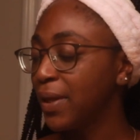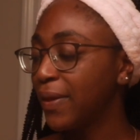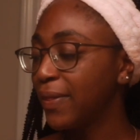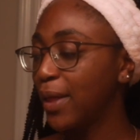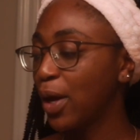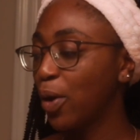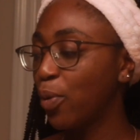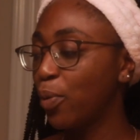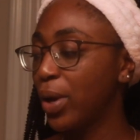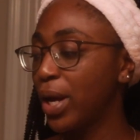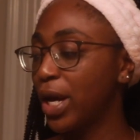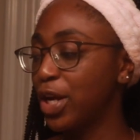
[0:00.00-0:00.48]

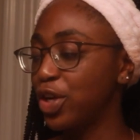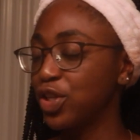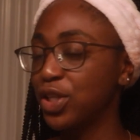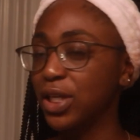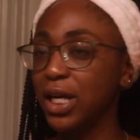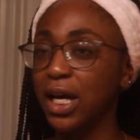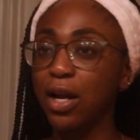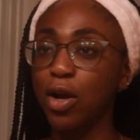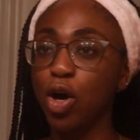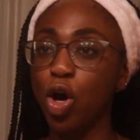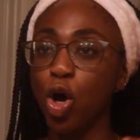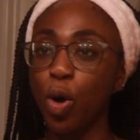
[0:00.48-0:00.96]
That way I just
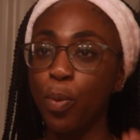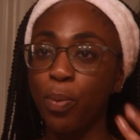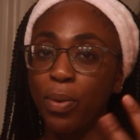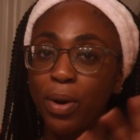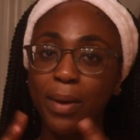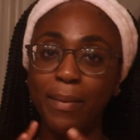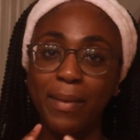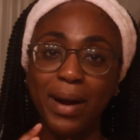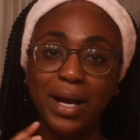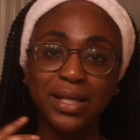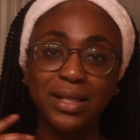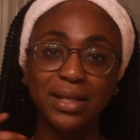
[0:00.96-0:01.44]
kind of open
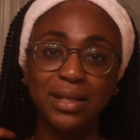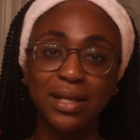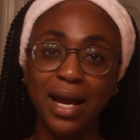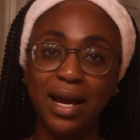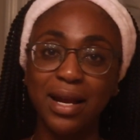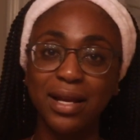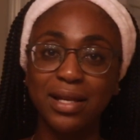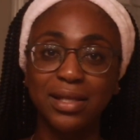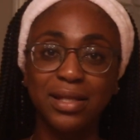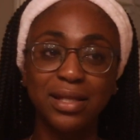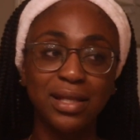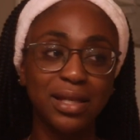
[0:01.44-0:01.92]
up my
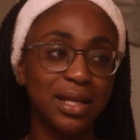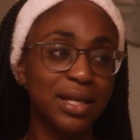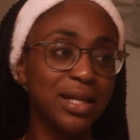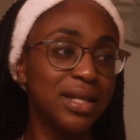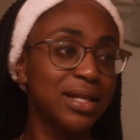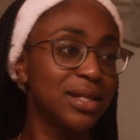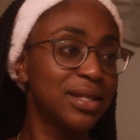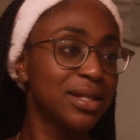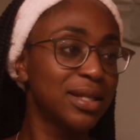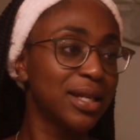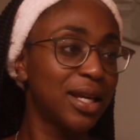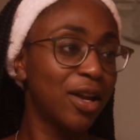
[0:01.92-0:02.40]

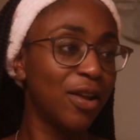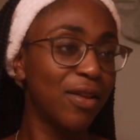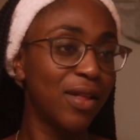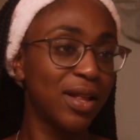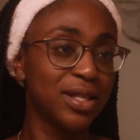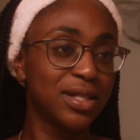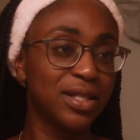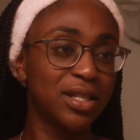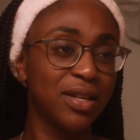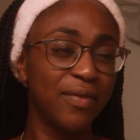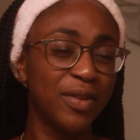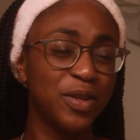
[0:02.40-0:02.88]
sinuses, get all
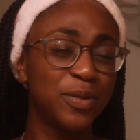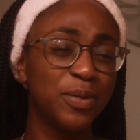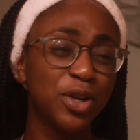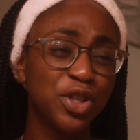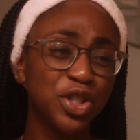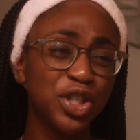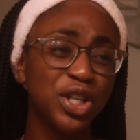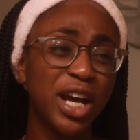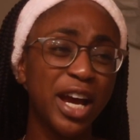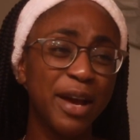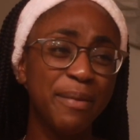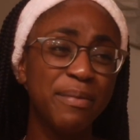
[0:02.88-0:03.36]
that stuff.
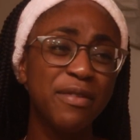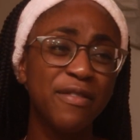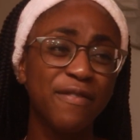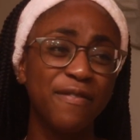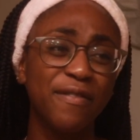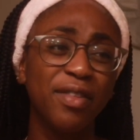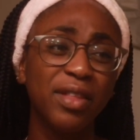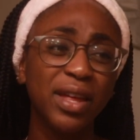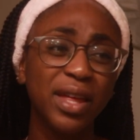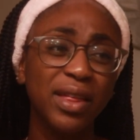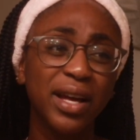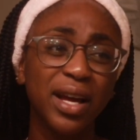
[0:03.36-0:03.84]
Especially I've been
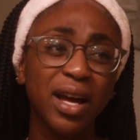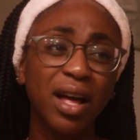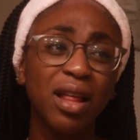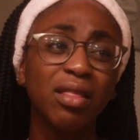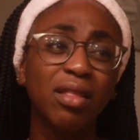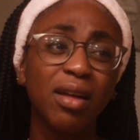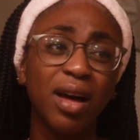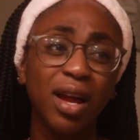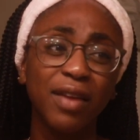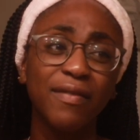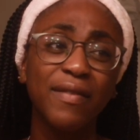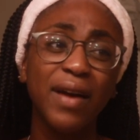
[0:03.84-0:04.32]
feeling like a
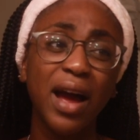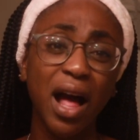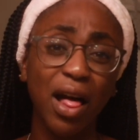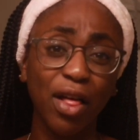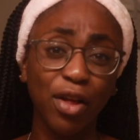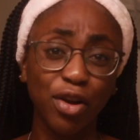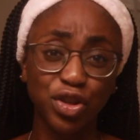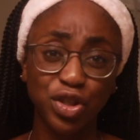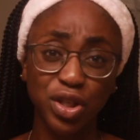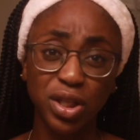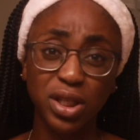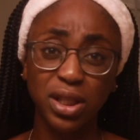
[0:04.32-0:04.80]
lot of
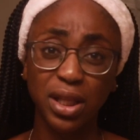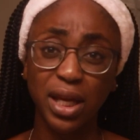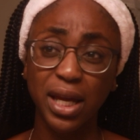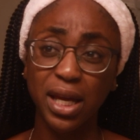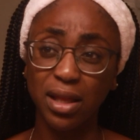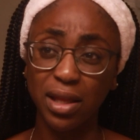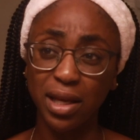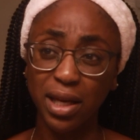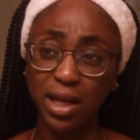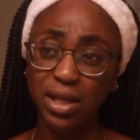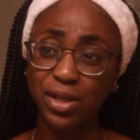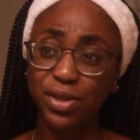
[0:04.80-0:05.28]
allergies
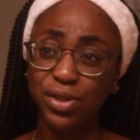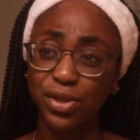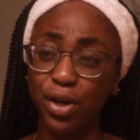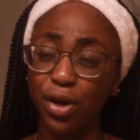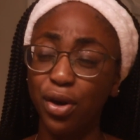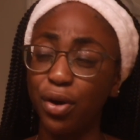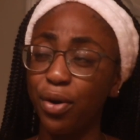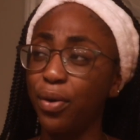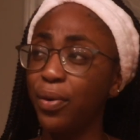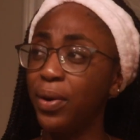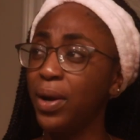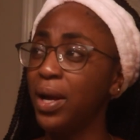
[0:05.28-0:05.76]
lately.
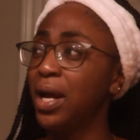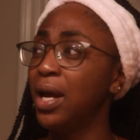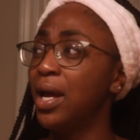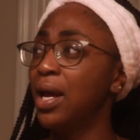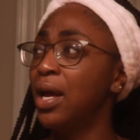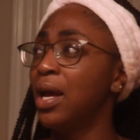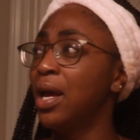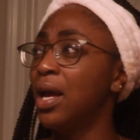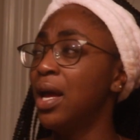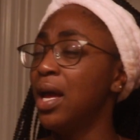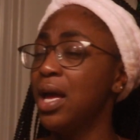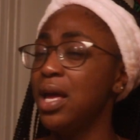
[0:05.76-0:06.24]
So
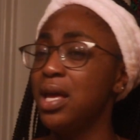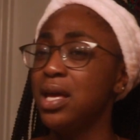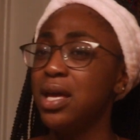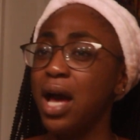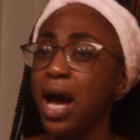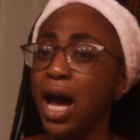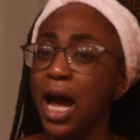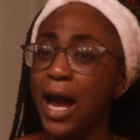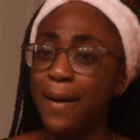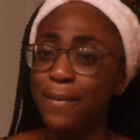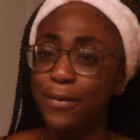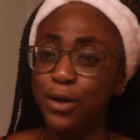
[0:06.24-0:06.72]

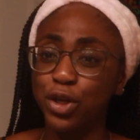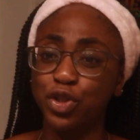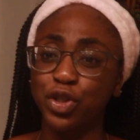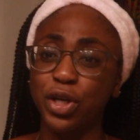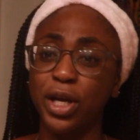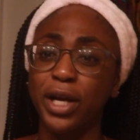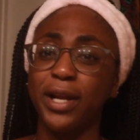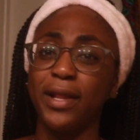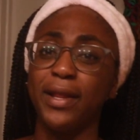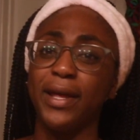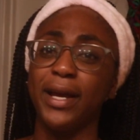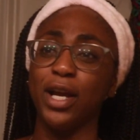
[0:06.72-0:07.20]
I'm just
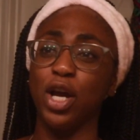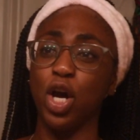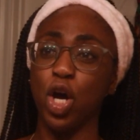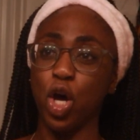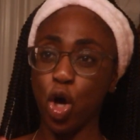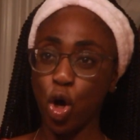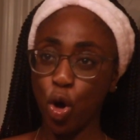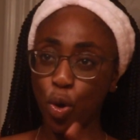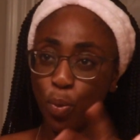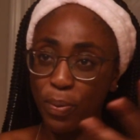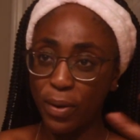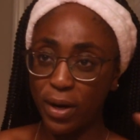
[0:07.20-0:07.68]
trying to like
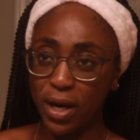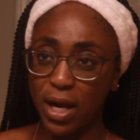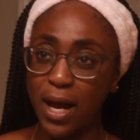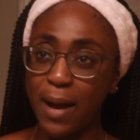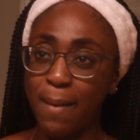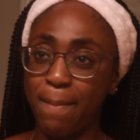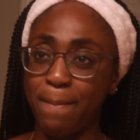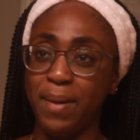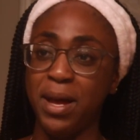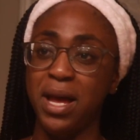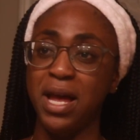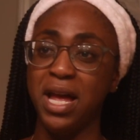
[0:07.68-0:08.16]
open
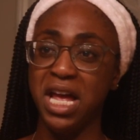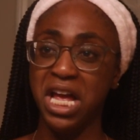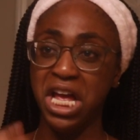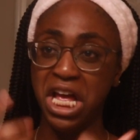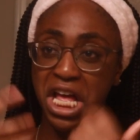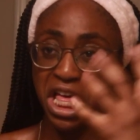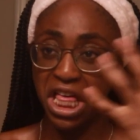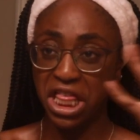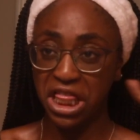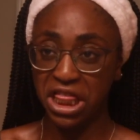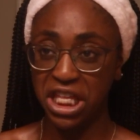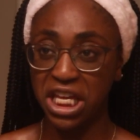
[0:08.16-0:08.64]
up
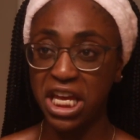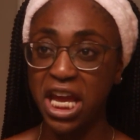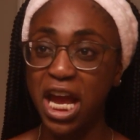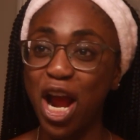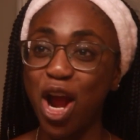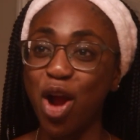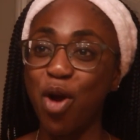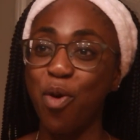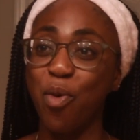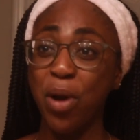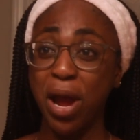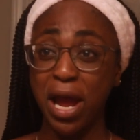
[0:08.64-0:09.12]
the
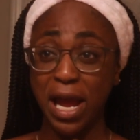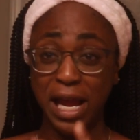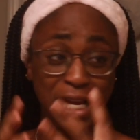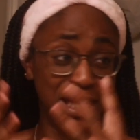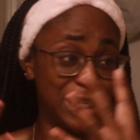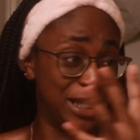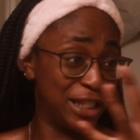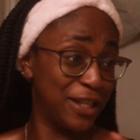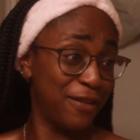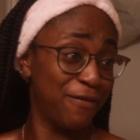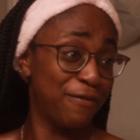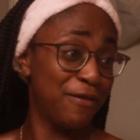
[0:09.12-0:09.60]

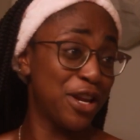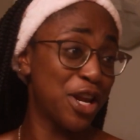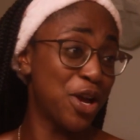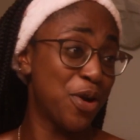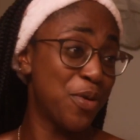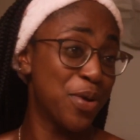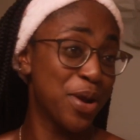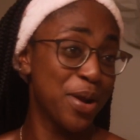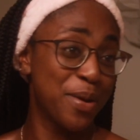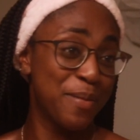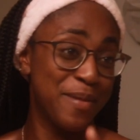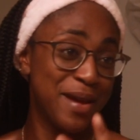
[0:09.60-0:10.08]
airways, if you
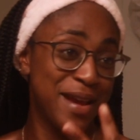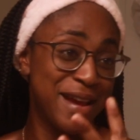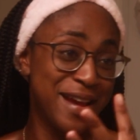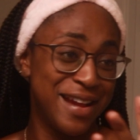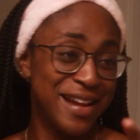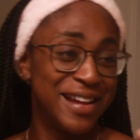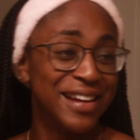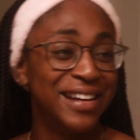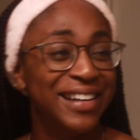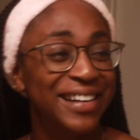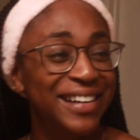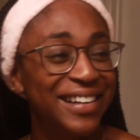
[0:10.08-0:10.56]
know what I
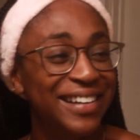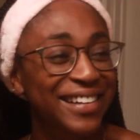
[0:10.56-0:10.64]
mean.